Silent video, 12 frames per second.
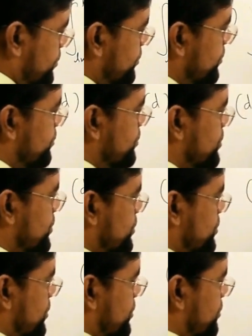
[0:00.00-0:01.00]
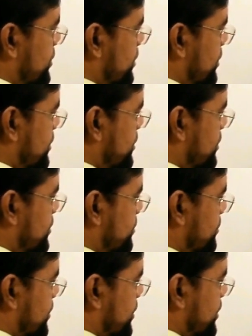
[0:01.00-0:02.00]
which is equal
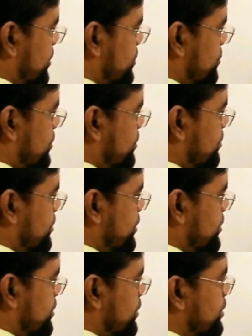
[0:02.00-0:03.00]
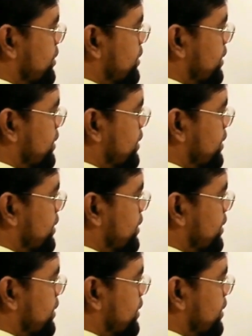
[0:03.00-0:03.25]
minus 1 by 3